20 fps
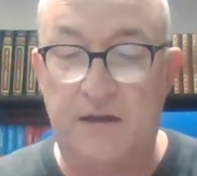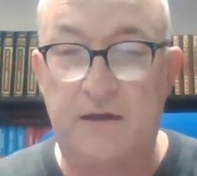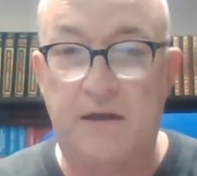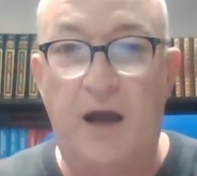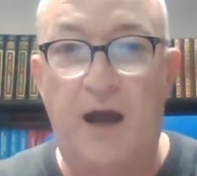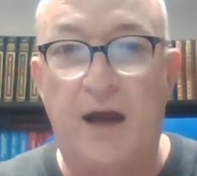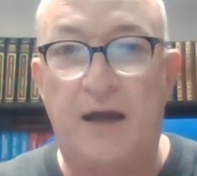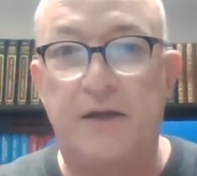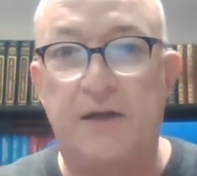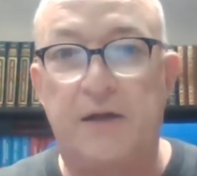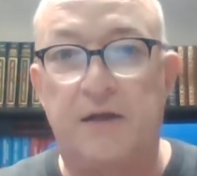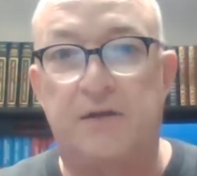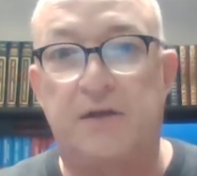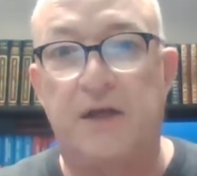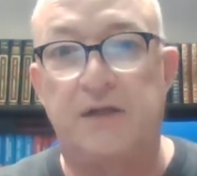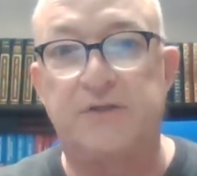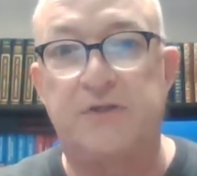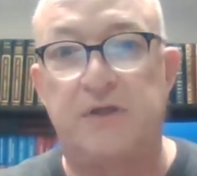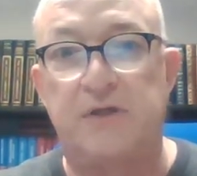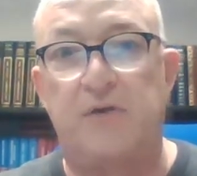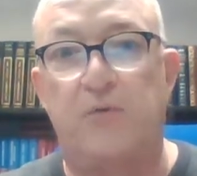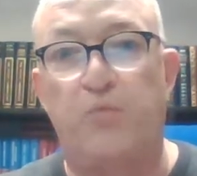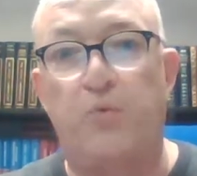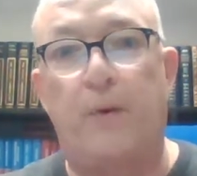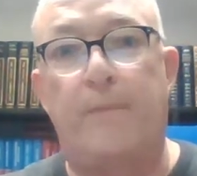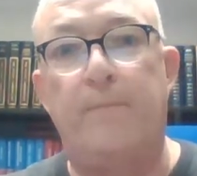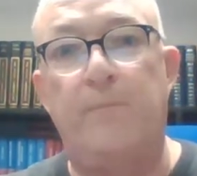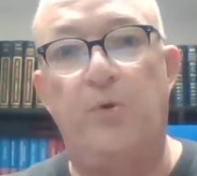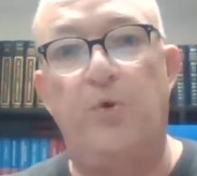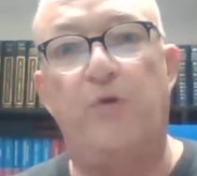God doesn't
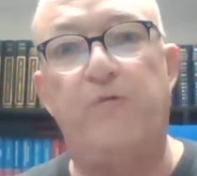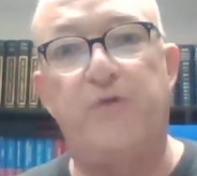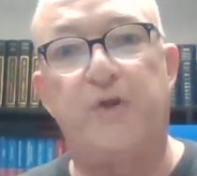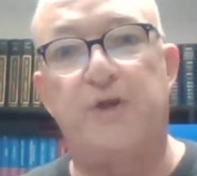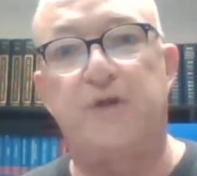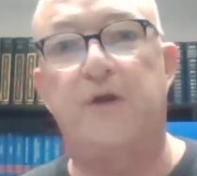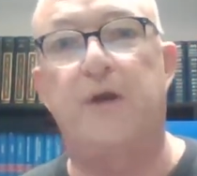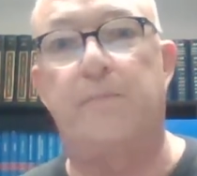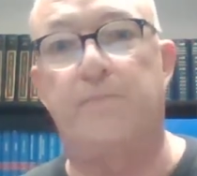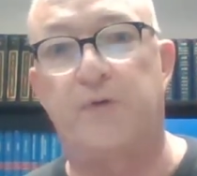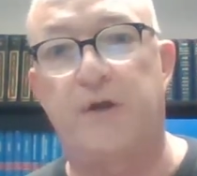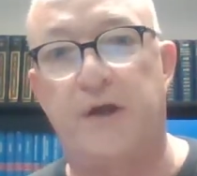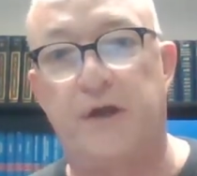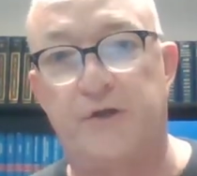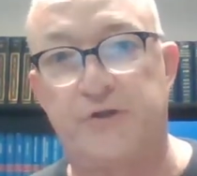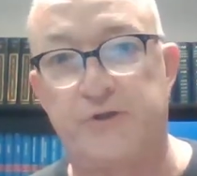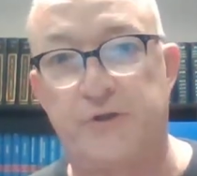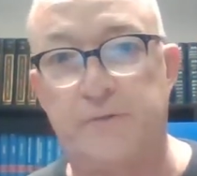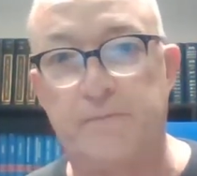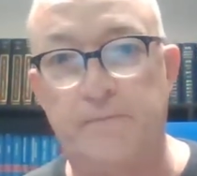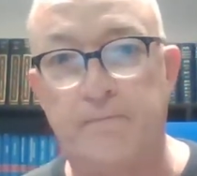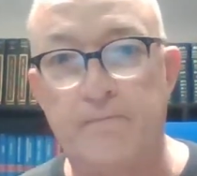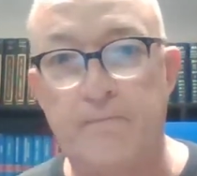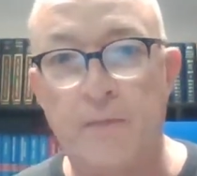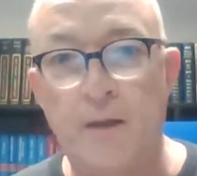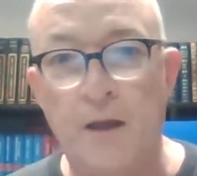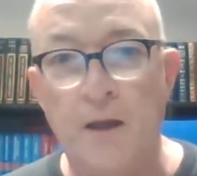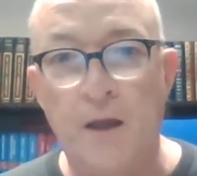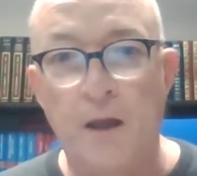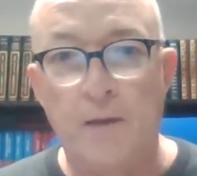remove the temptation,
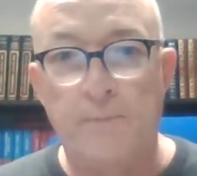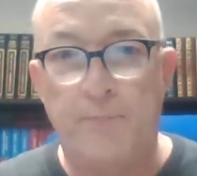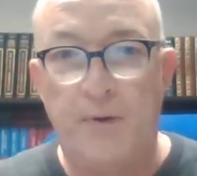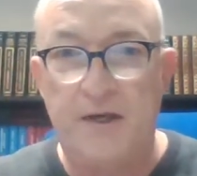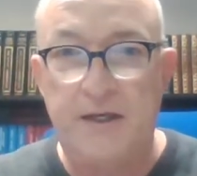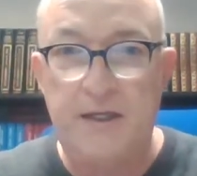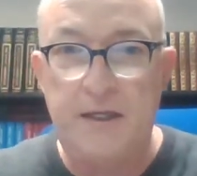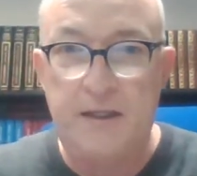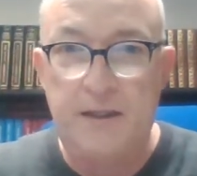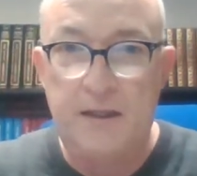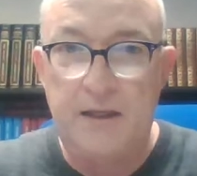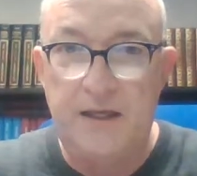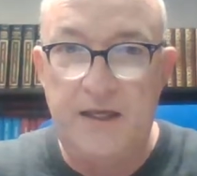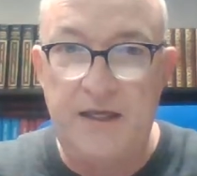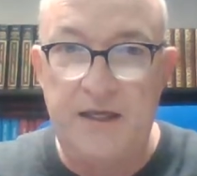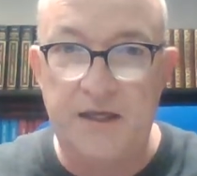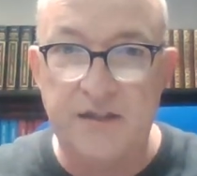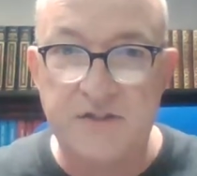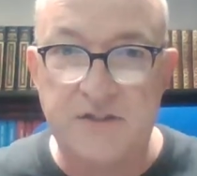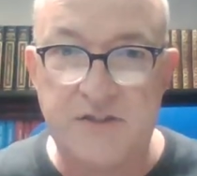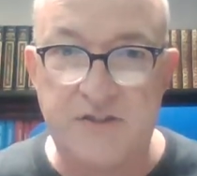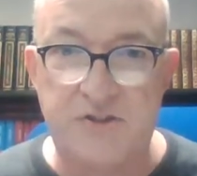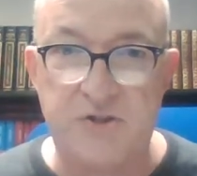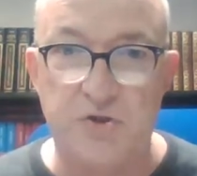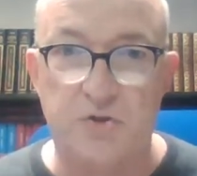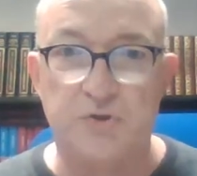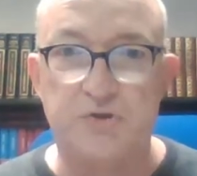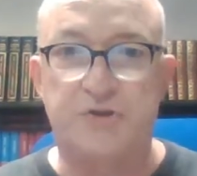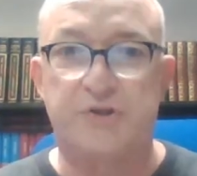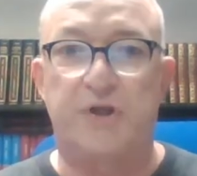but he, he
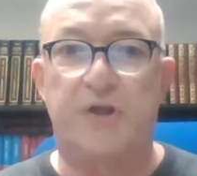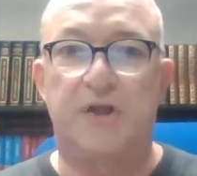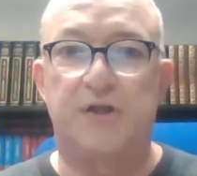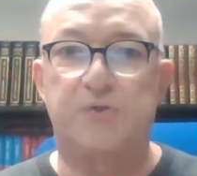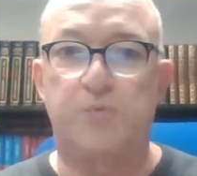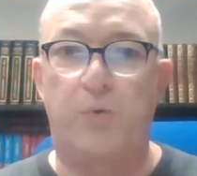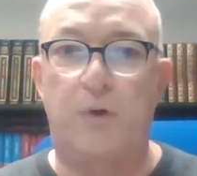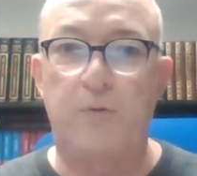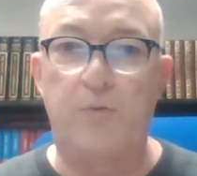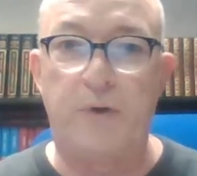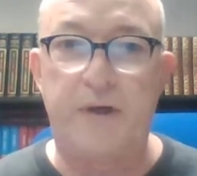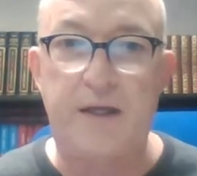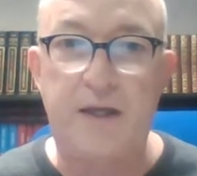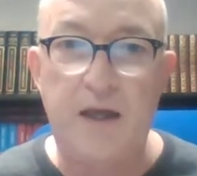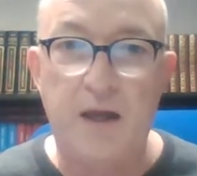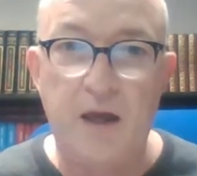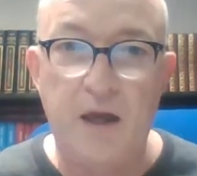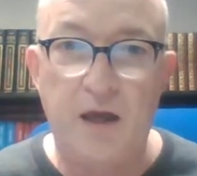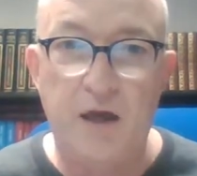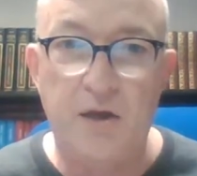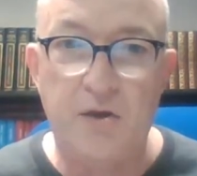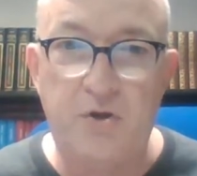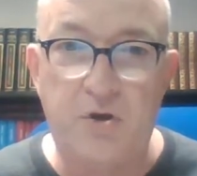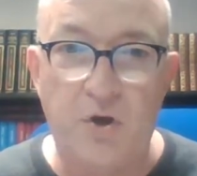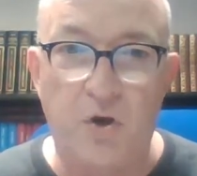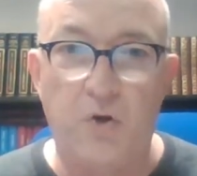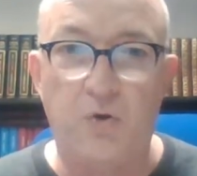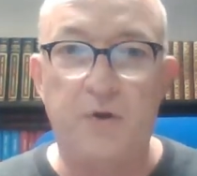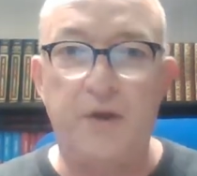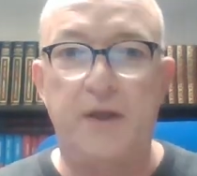instills in us when we
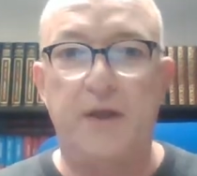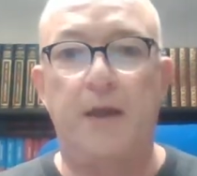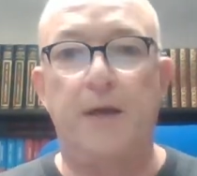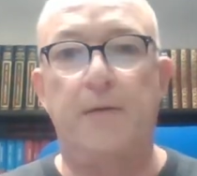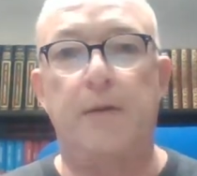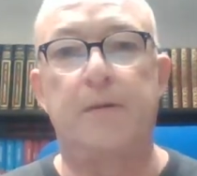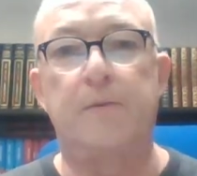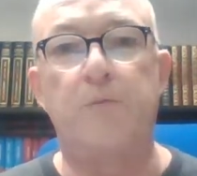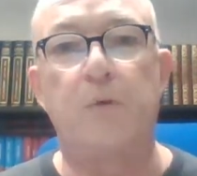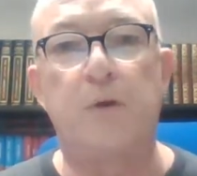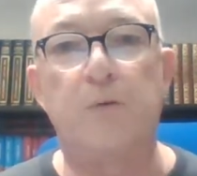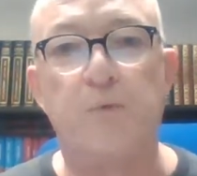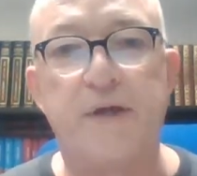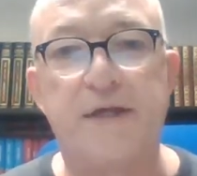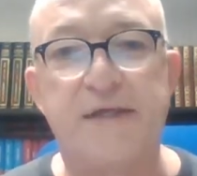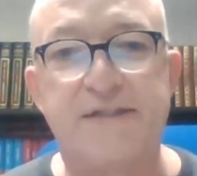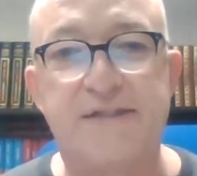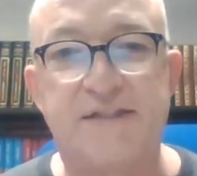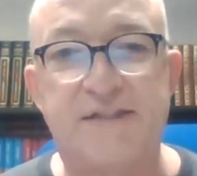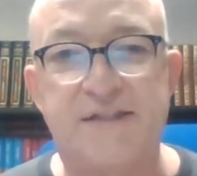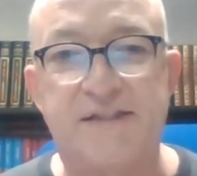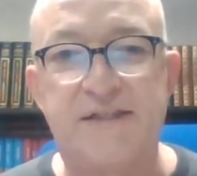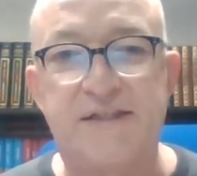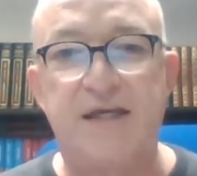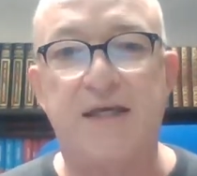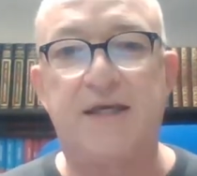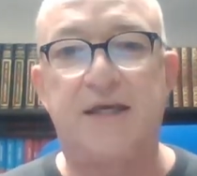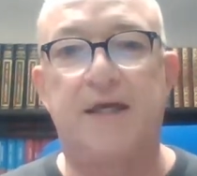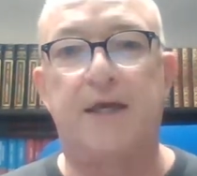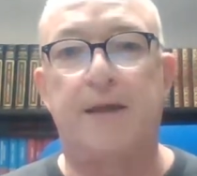go to him and when we
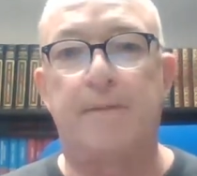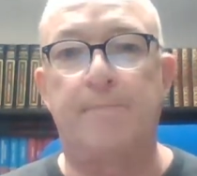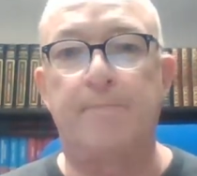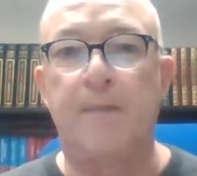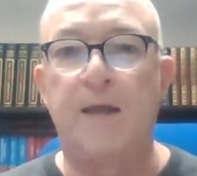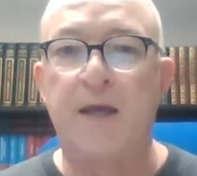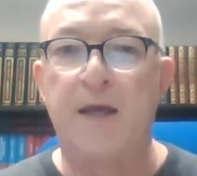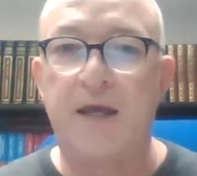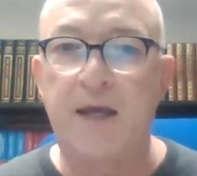seek him.